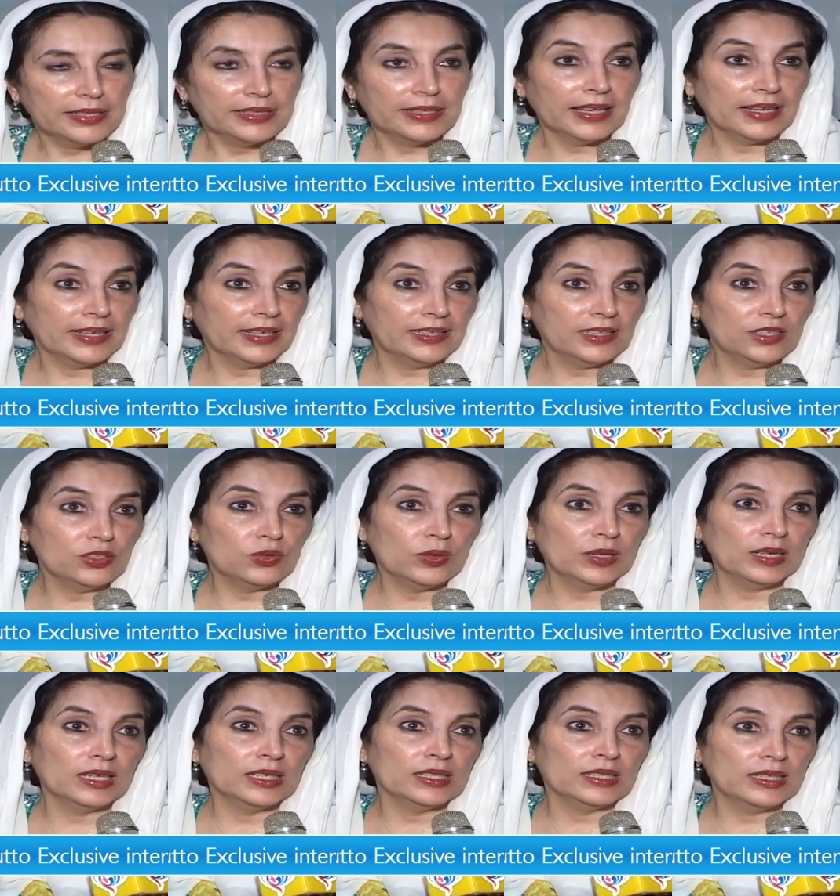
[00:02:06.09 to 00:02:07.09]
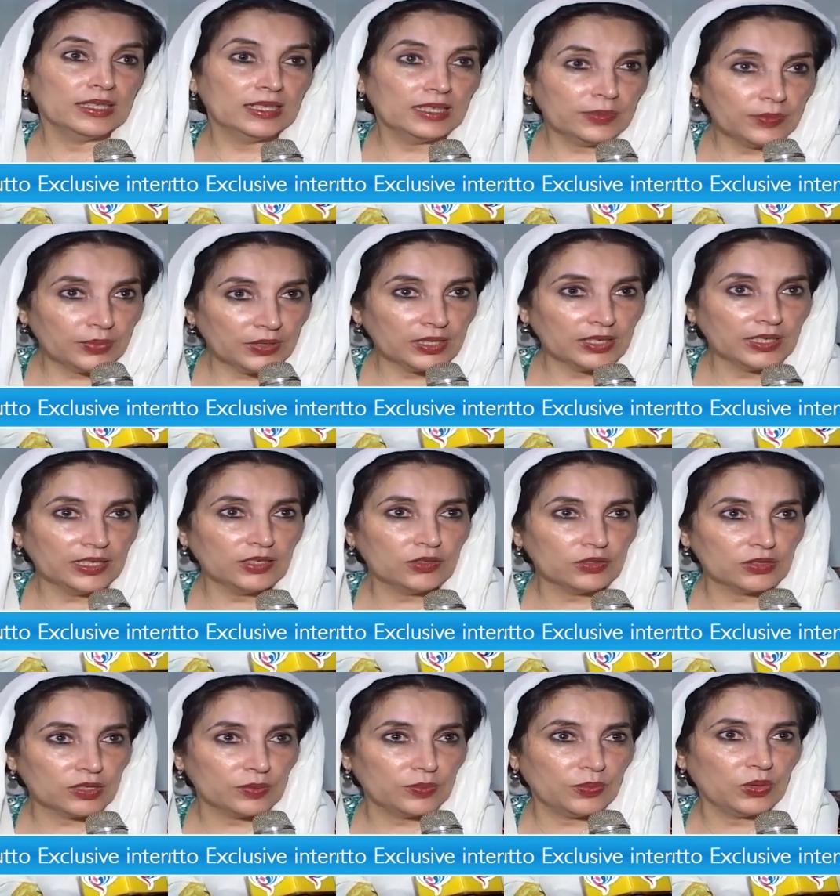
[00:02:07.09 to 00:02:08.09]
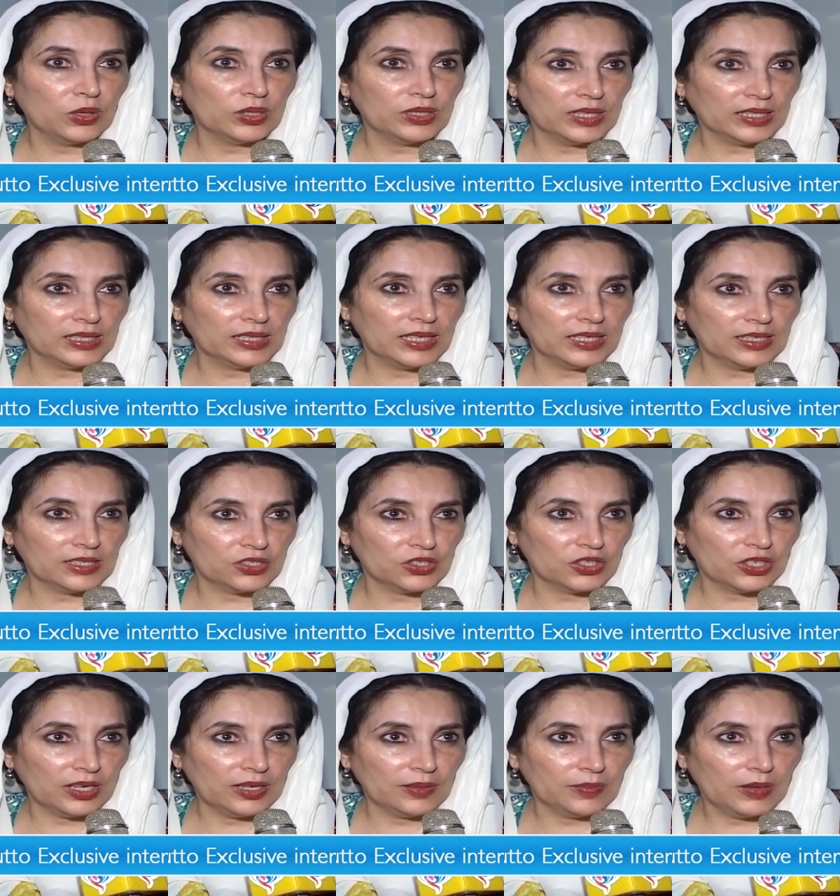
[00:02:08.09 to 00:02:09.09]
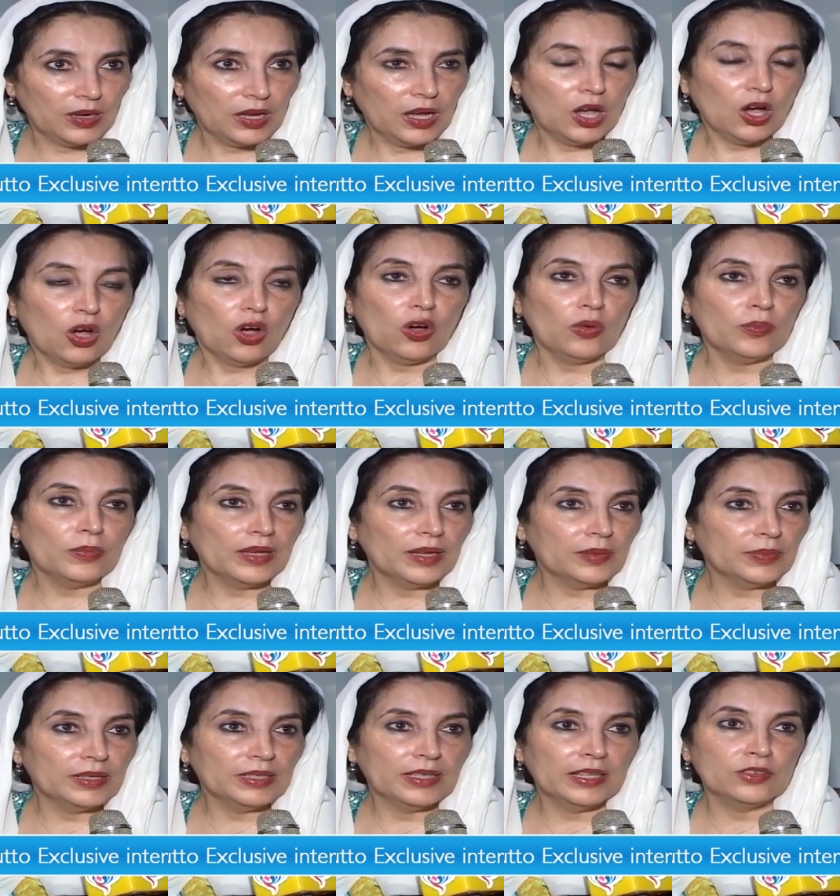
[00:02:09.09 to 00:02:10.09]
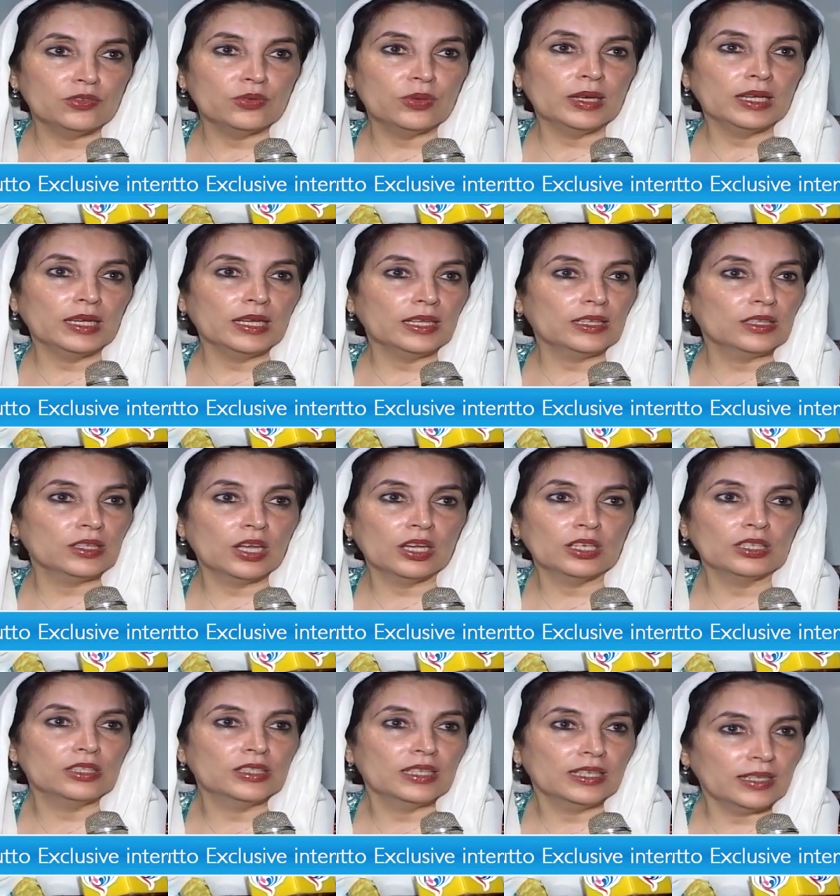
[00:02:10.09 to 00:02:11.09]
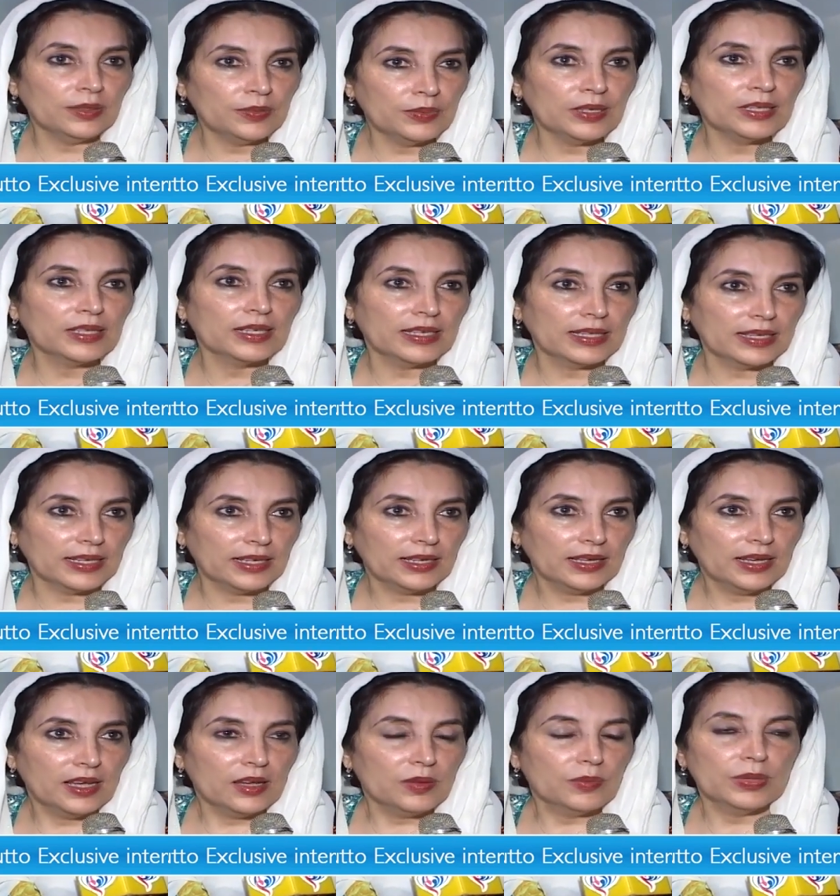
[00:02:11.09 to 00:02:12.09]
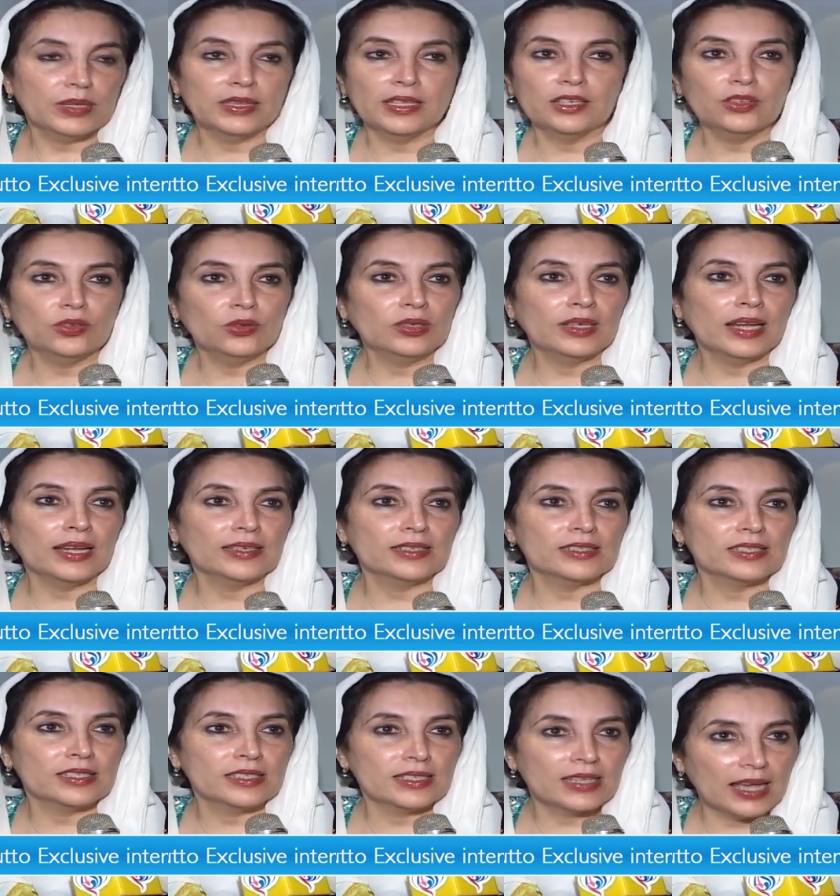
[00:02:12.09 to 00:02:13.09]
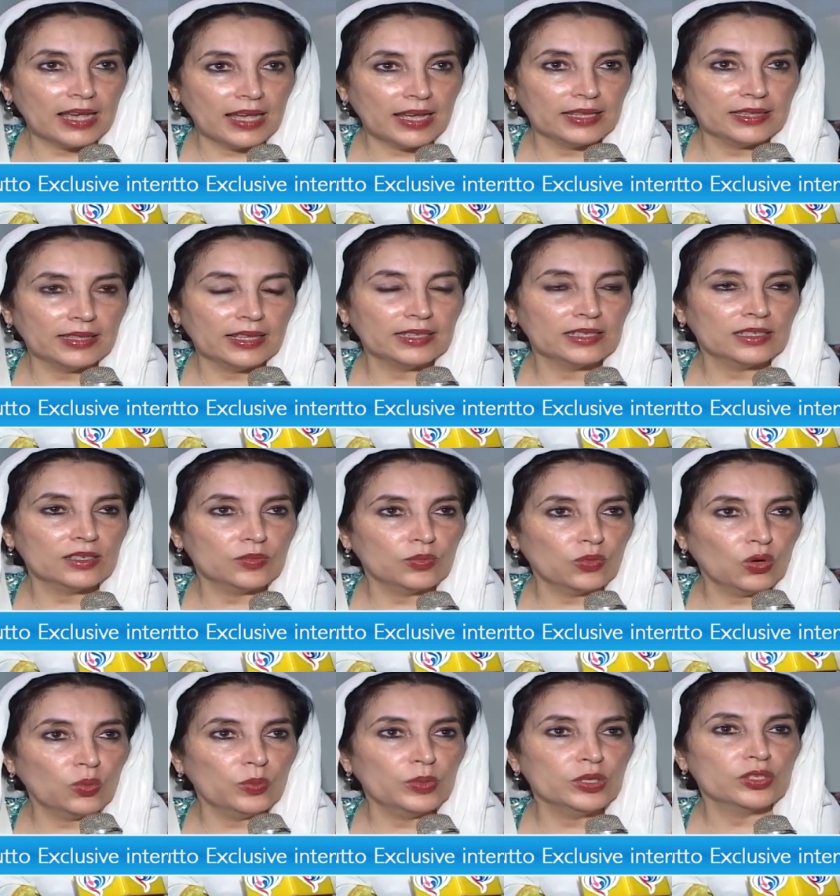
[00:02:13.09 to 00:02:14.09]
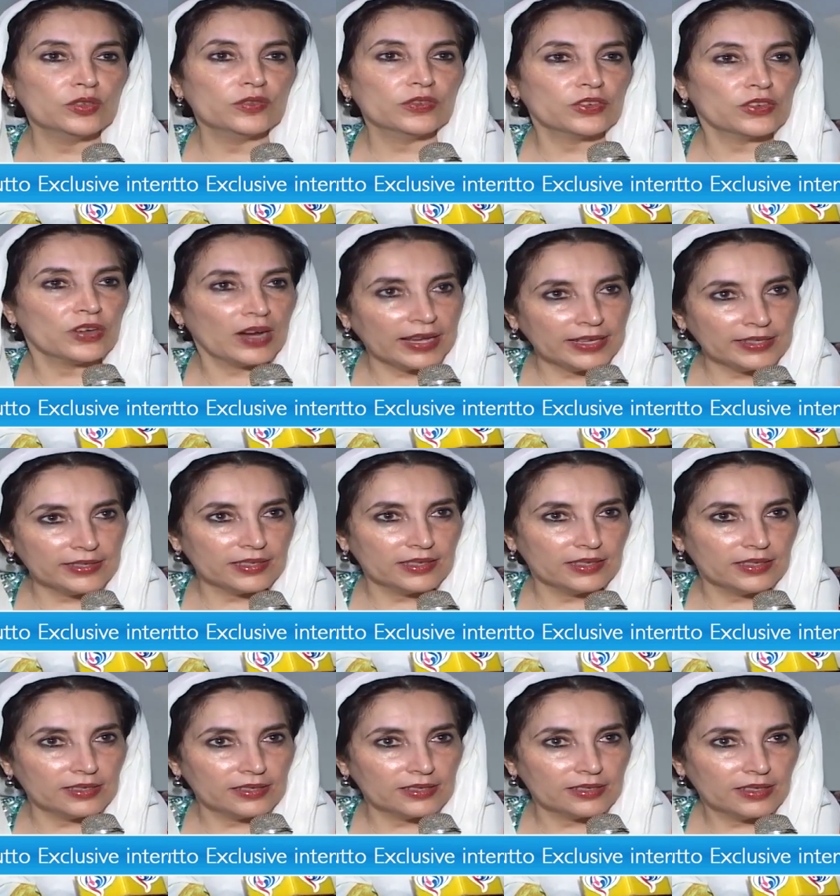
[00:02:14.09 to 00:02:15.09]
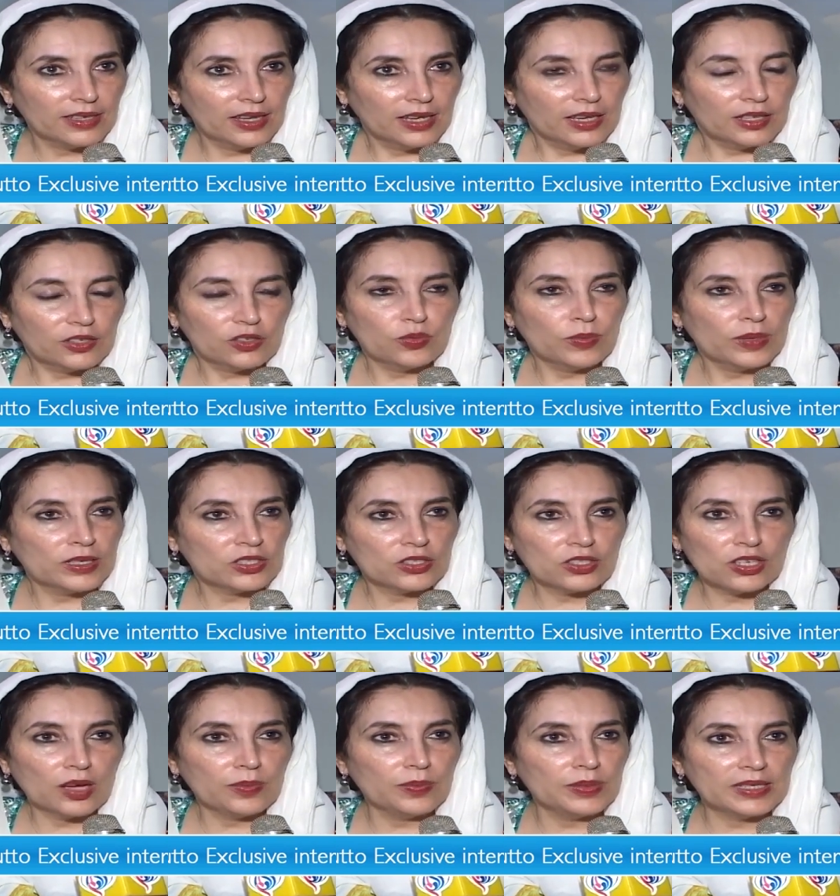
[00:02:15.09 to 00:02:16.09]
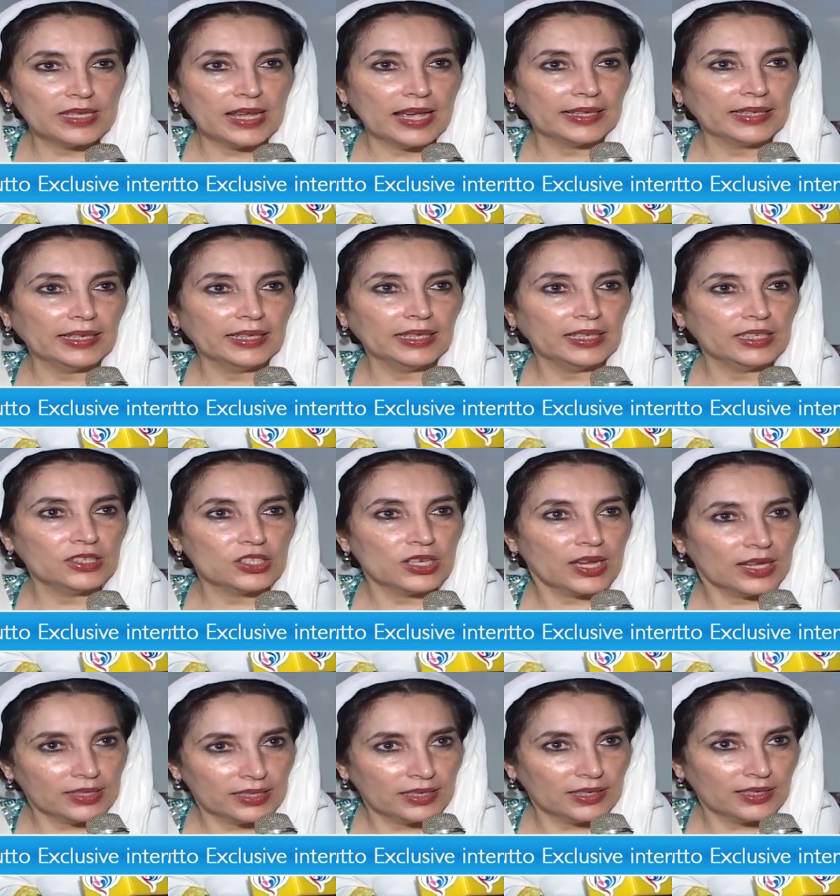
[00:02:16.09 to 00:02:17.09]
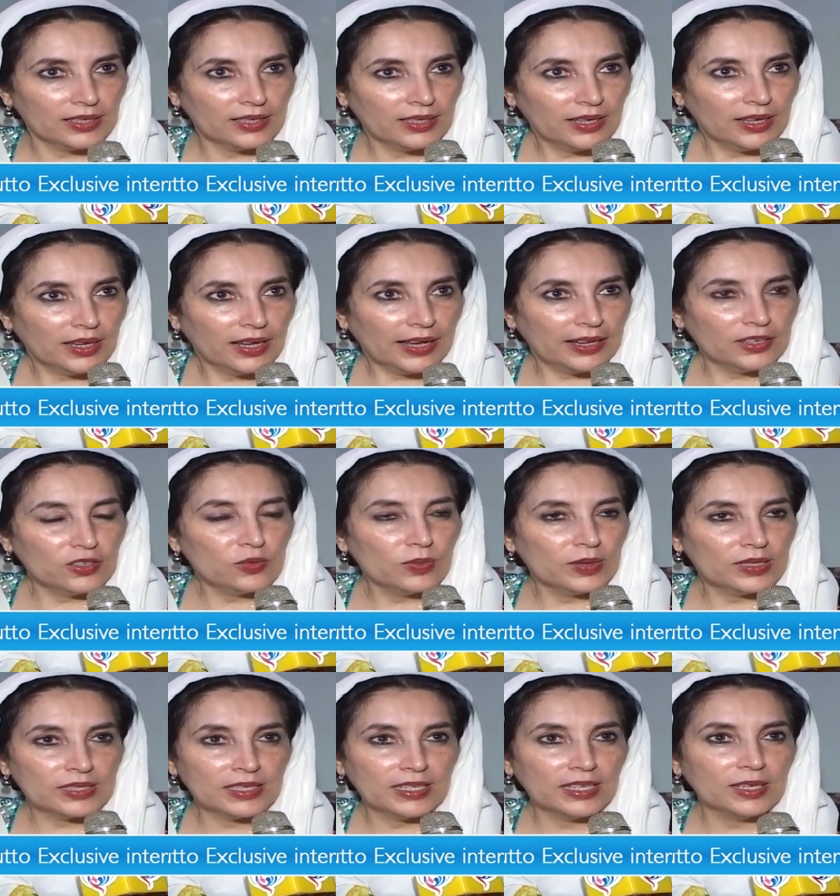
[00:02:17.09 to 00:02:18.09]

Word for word: They're either doing it deliberately to support dictatorship, or maybe they're doing it not deliberately, but they don't understand that at a moment of crisis, you must stop attacking each other and you must